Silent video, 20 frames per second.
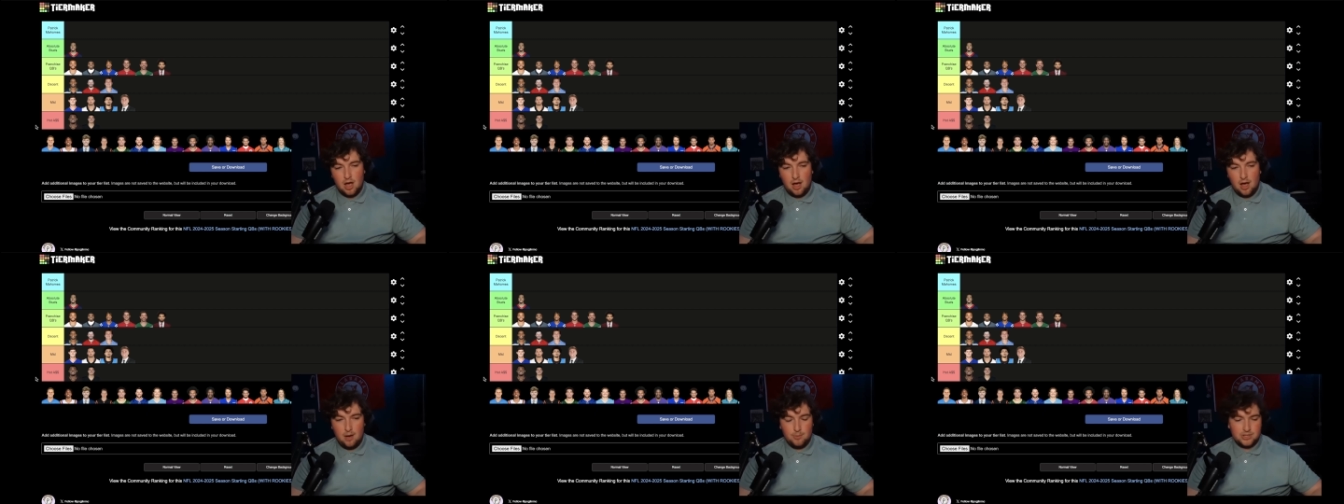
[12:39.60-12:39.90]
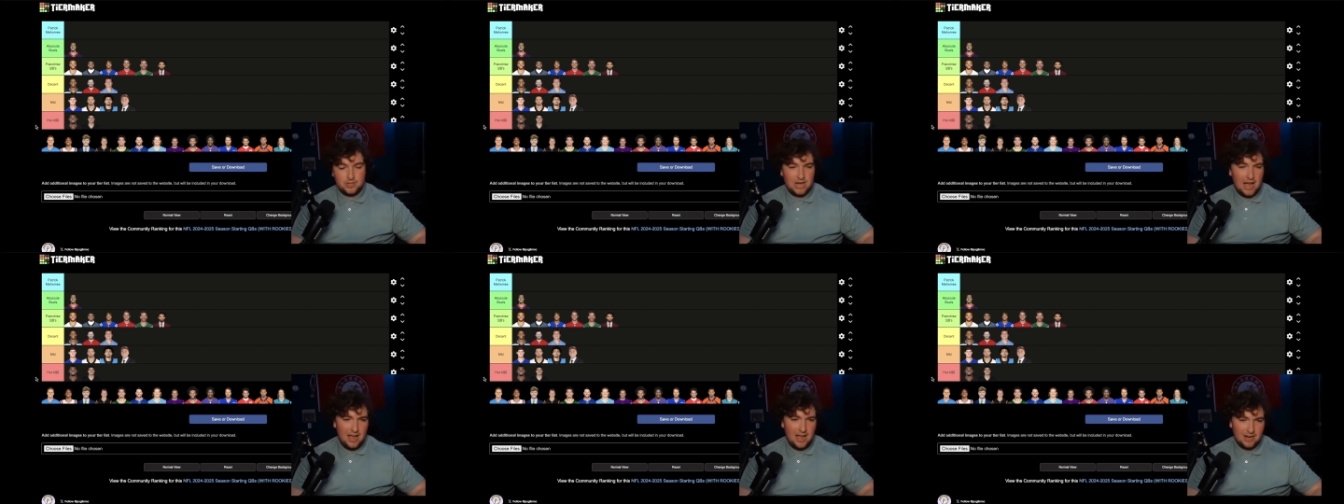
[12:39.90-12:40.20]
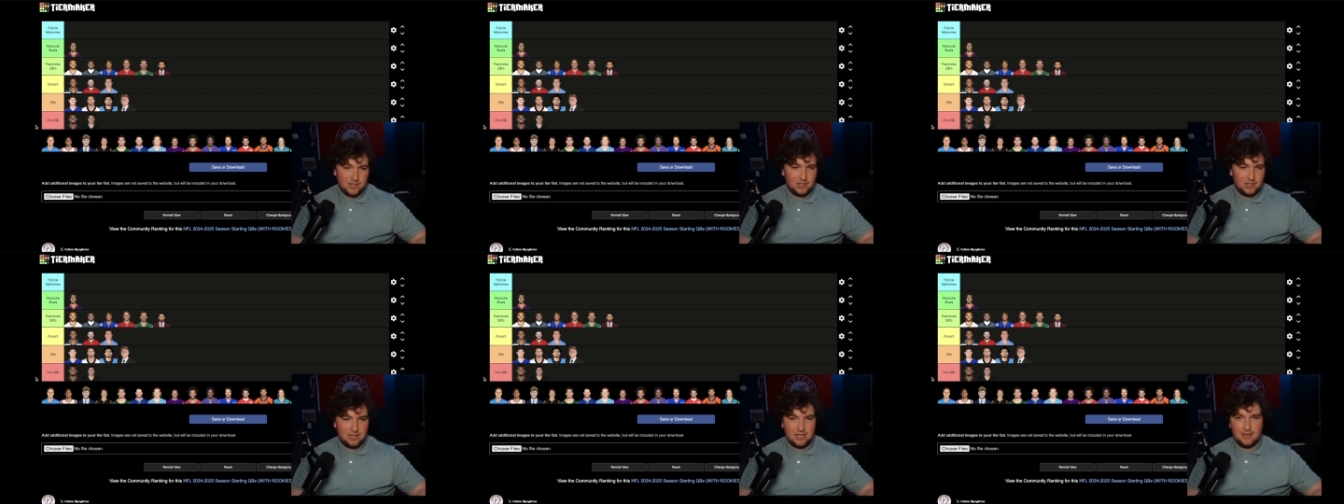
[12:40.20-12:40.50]
which I
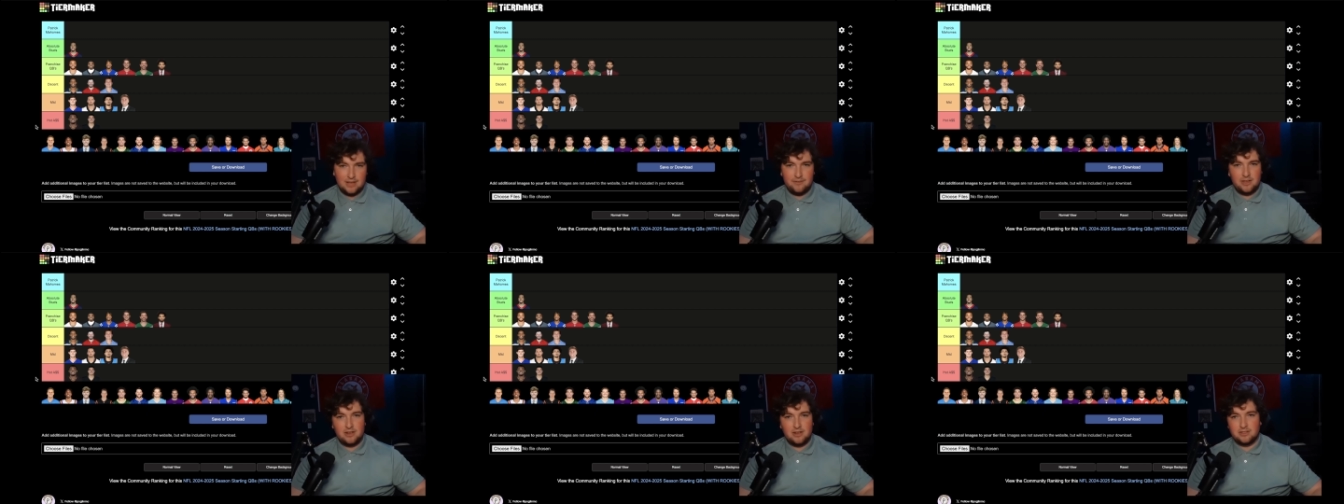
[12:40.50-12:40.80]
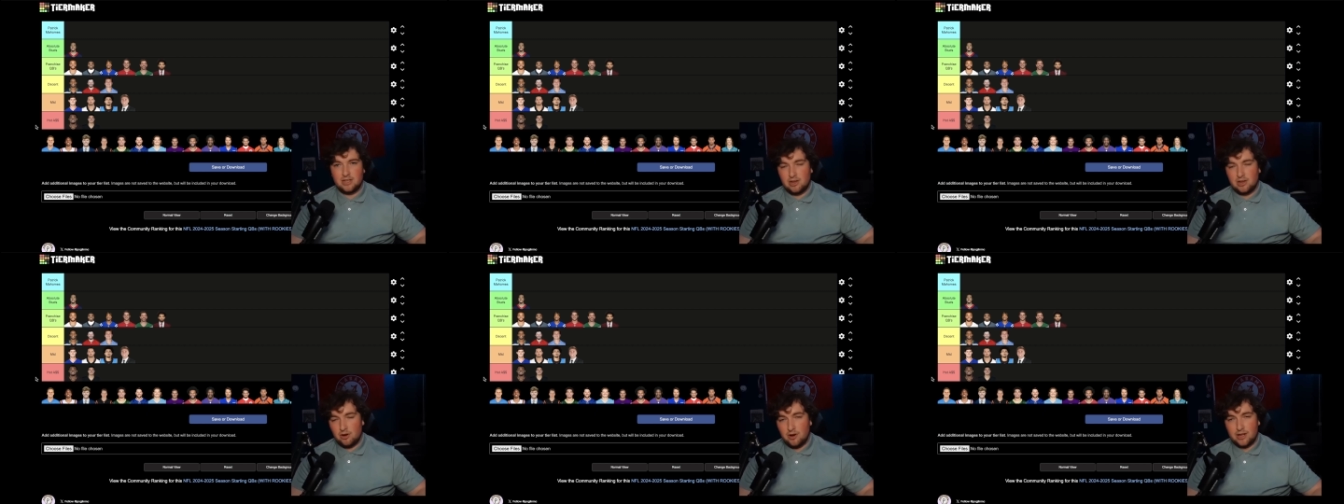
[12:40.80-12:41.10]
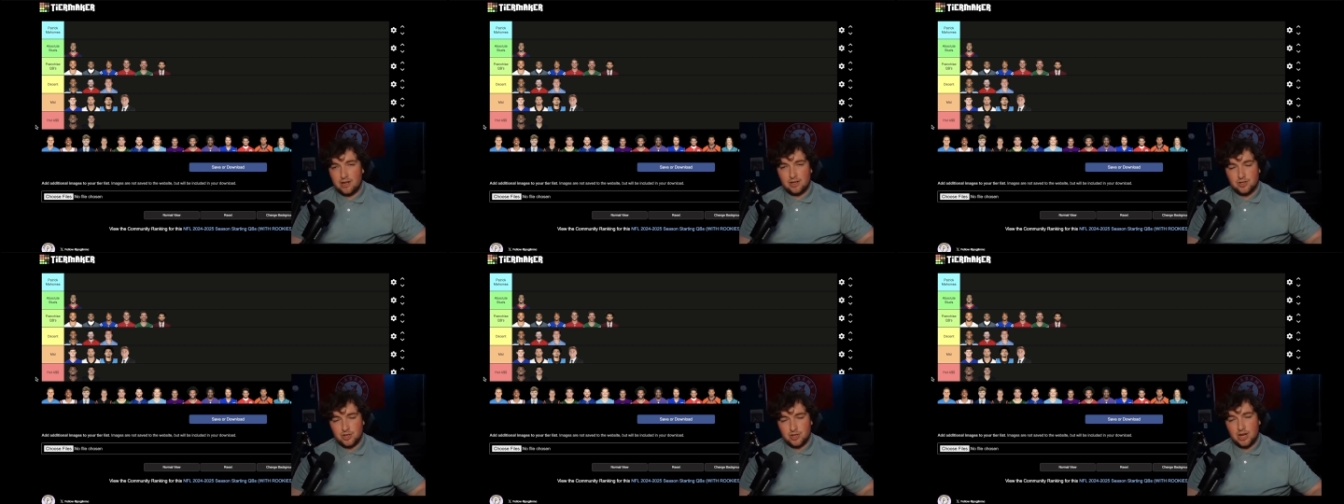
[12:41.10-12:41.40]
actually think if he doesn't get hurt
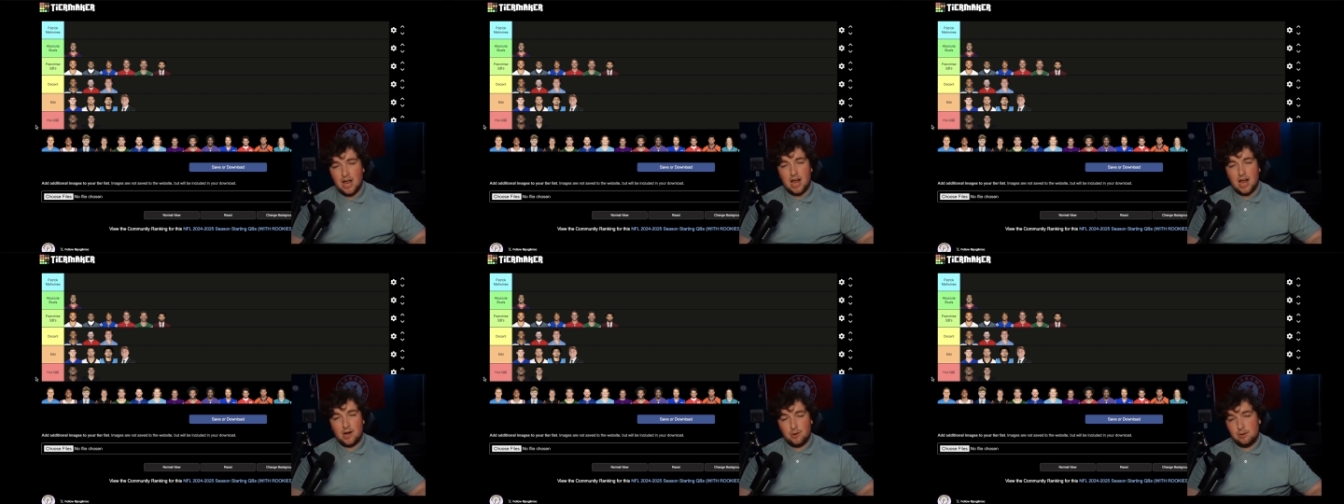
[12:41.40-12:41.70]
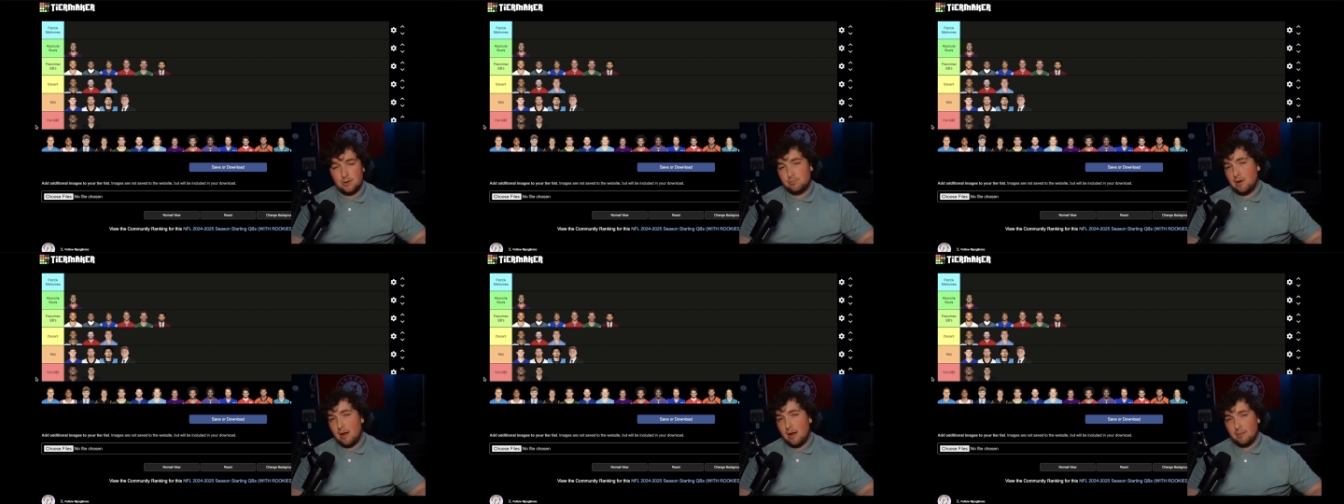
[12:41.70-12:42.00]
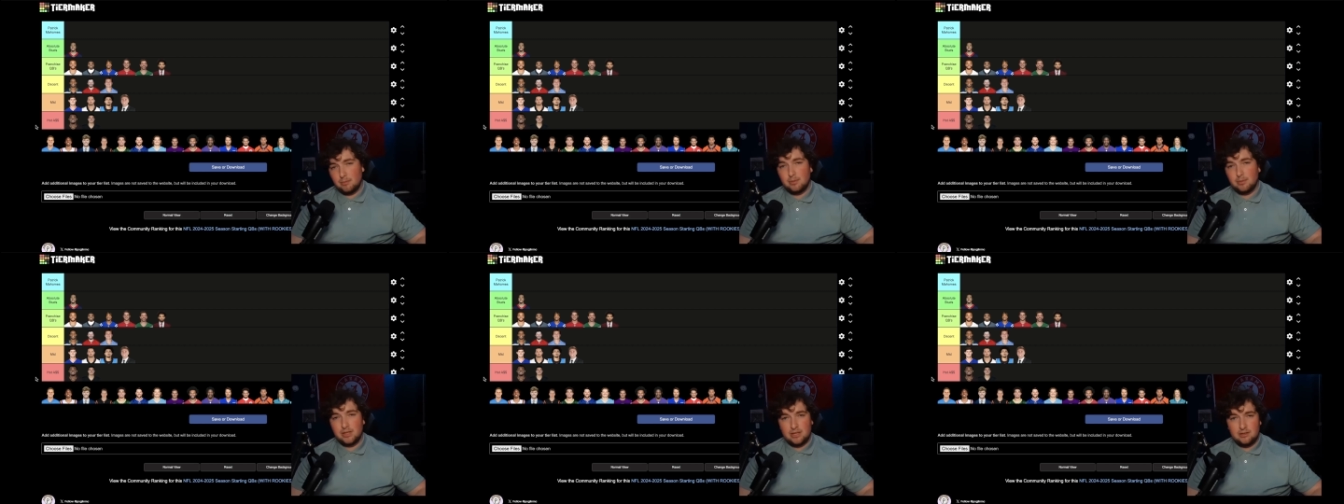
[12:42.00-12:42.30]
against Chicago, he
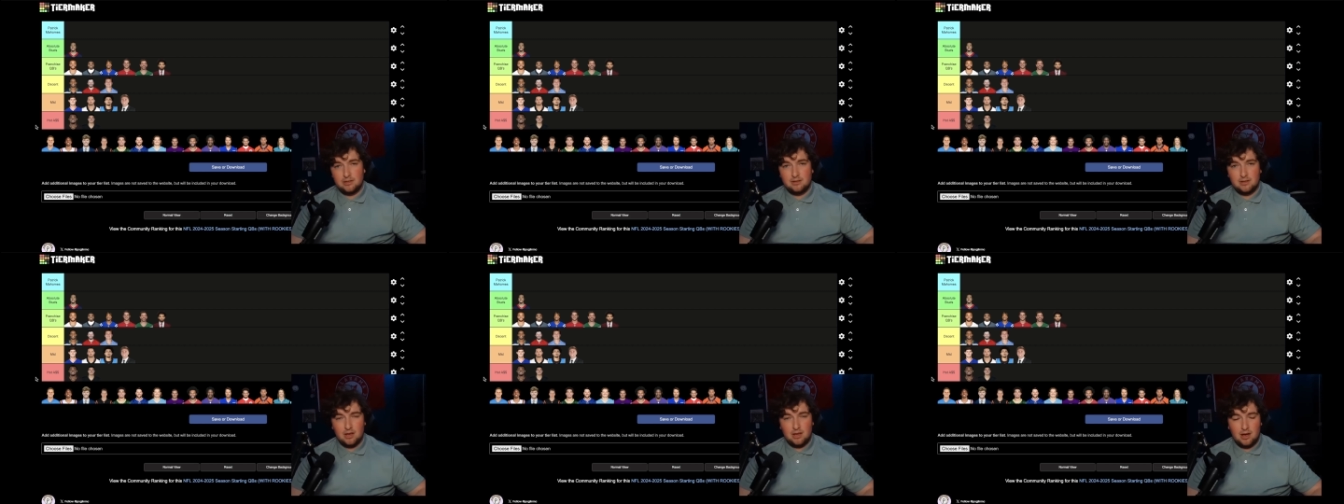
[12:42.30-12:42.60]
probably